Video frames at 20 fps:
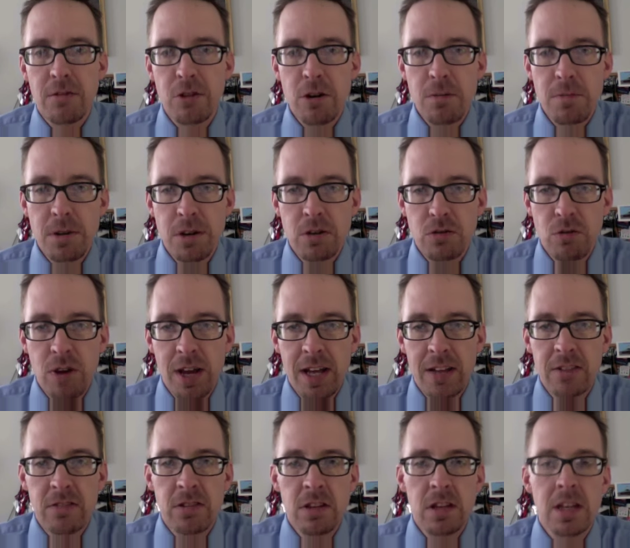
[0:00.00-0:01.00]
urban
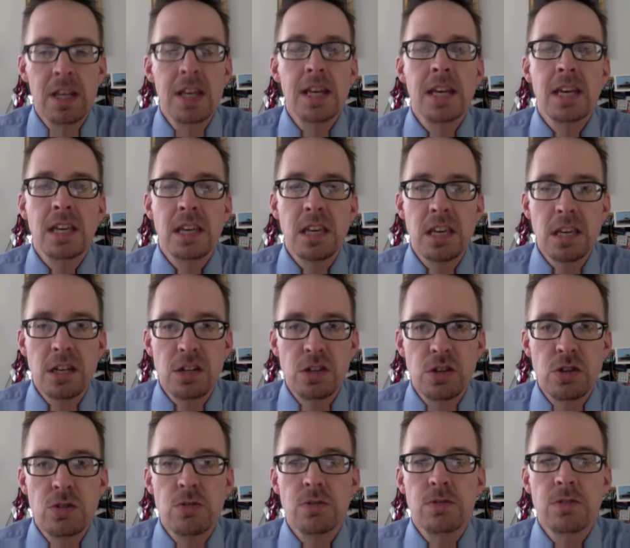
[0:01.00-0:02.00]
transit, key
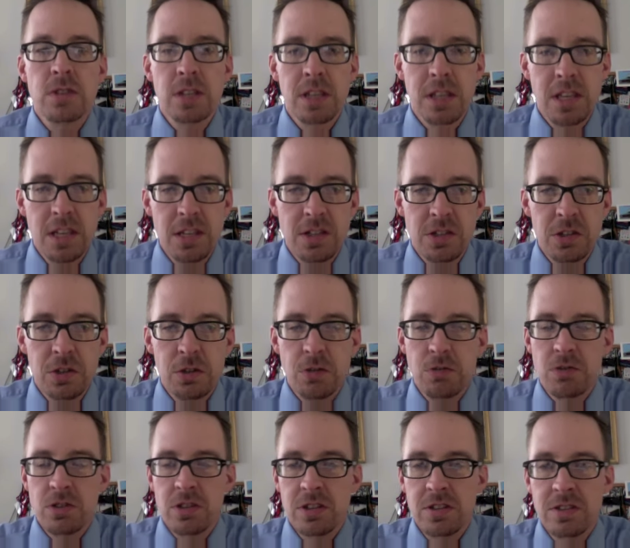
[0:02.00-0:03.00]
issues, key
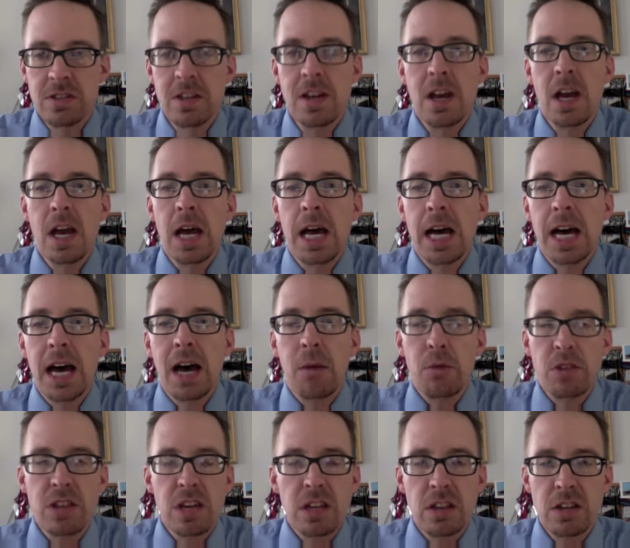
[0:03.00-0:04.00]
solutions. Uh,
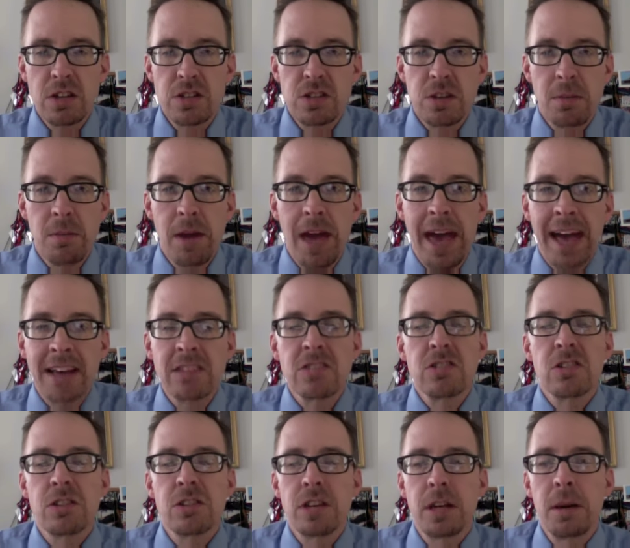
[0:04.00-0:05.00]
we think there's some
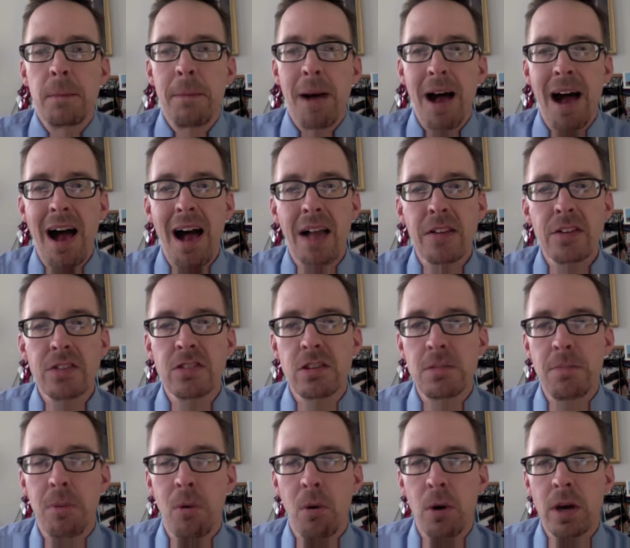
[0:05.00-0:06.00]
excellent policy
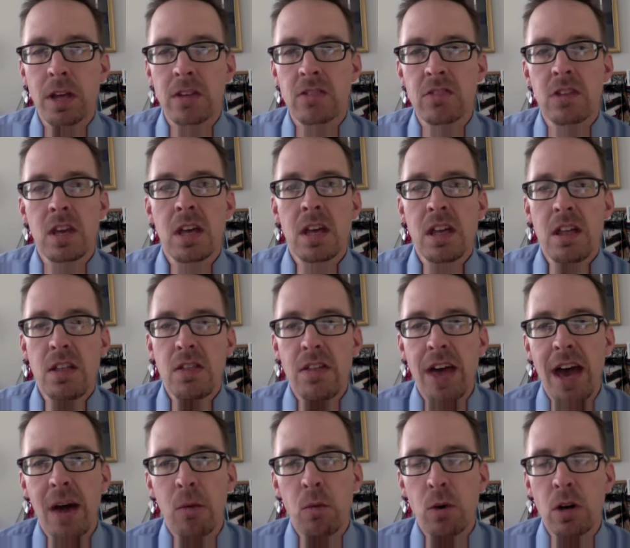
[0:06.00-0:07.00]
points
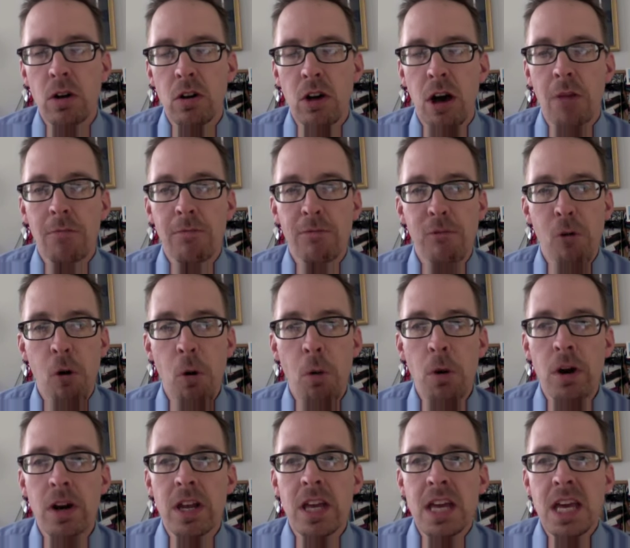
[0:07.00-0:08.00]
that will come
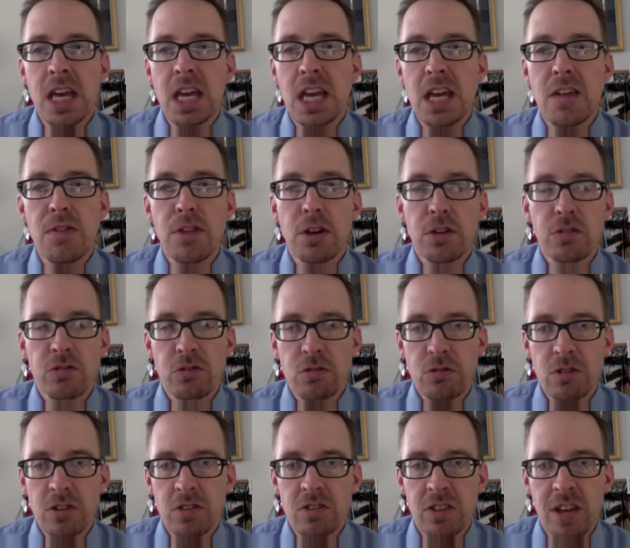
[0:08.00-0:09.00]
forward in those two
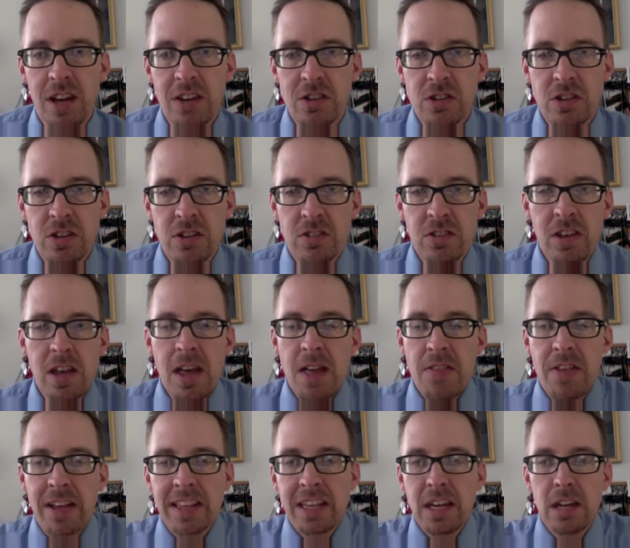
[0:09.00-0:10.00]
discussions
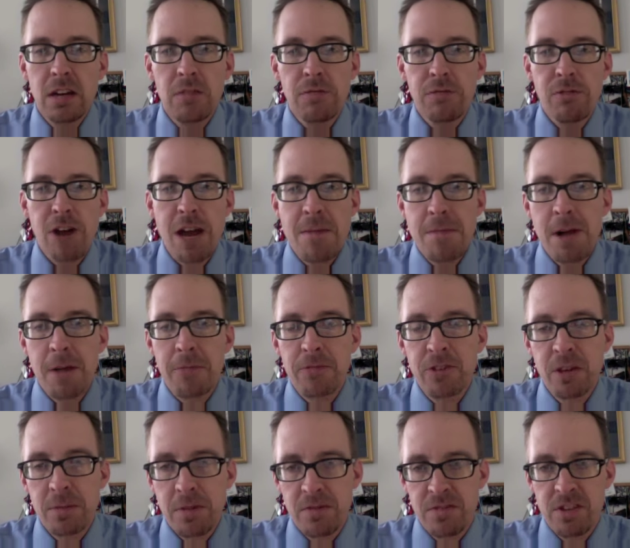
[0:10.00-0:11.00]
that can frame up
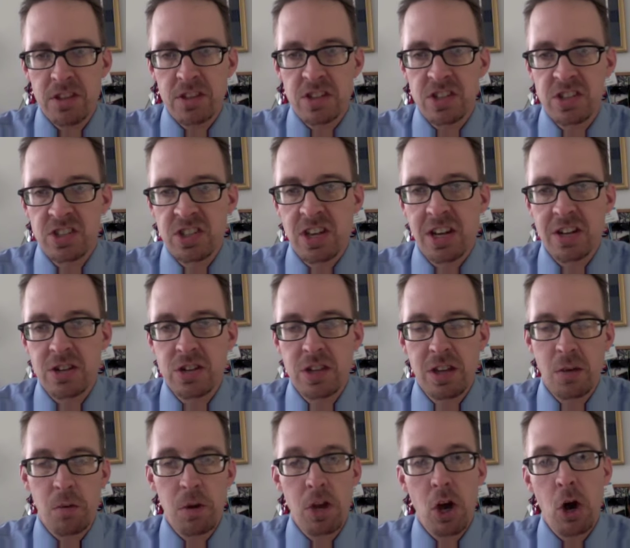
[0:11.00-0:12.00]
some of the discussion
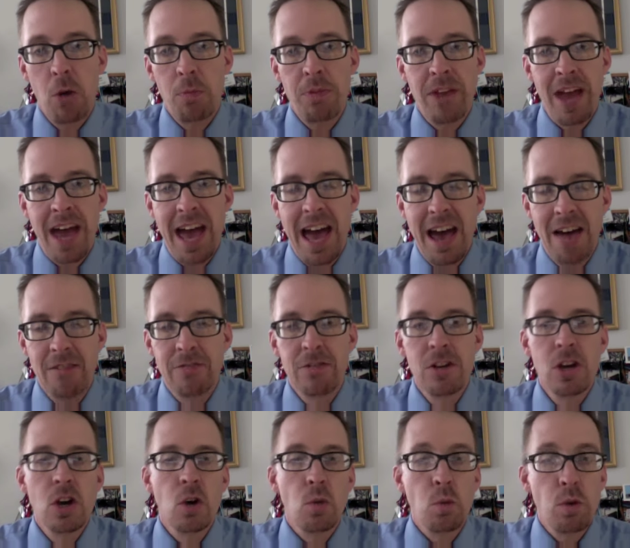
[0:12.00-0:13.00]
that we hope to have
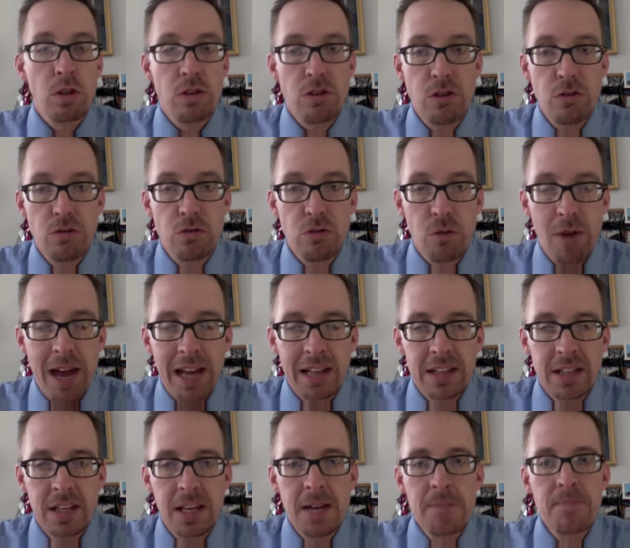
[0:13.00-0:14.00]
with you
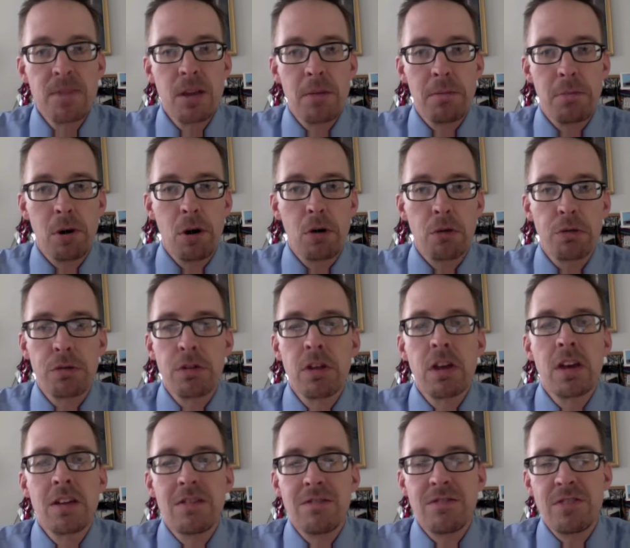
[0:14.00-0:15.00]
directly, both
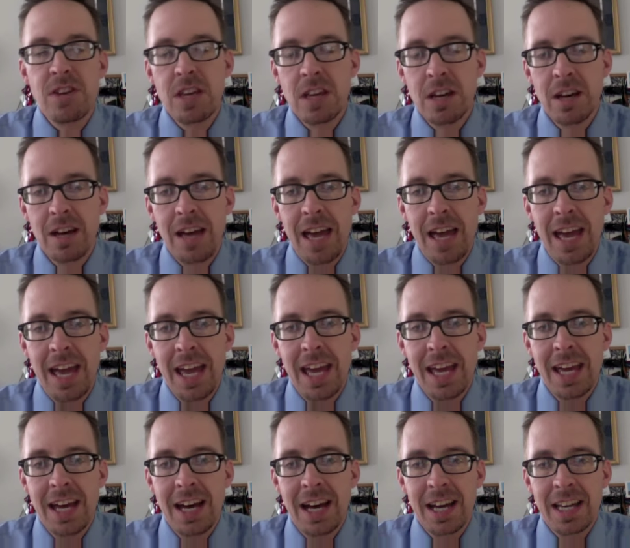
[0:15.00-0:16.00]
via a
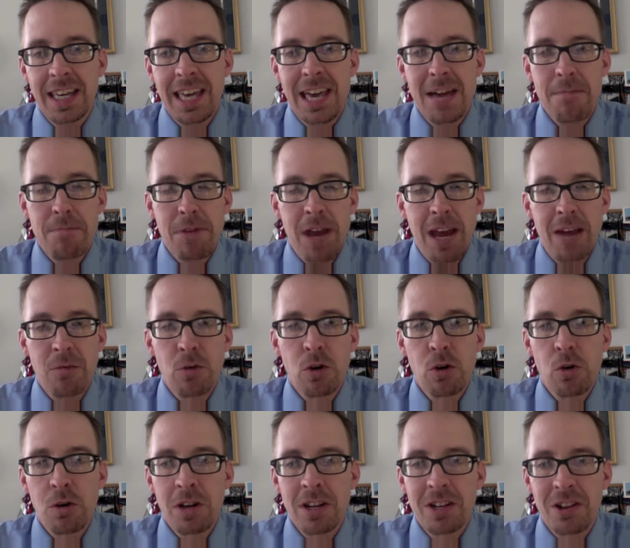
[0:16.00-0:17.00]
uh, campaign we're
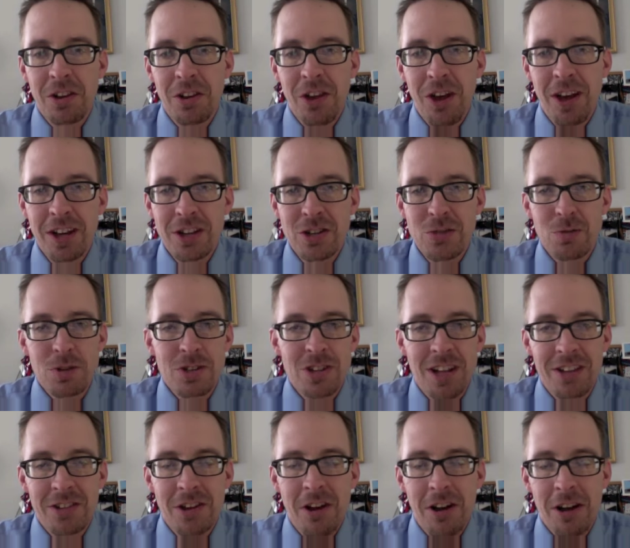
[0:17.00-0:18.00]
going to launch, which
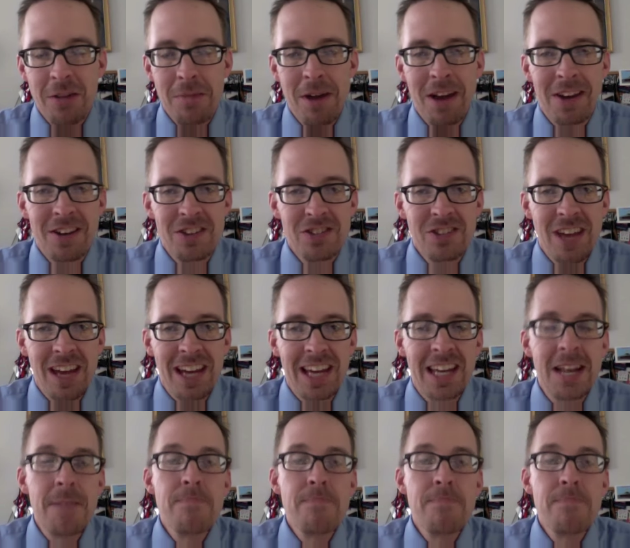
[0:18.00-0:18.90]
I'll talk about in a second,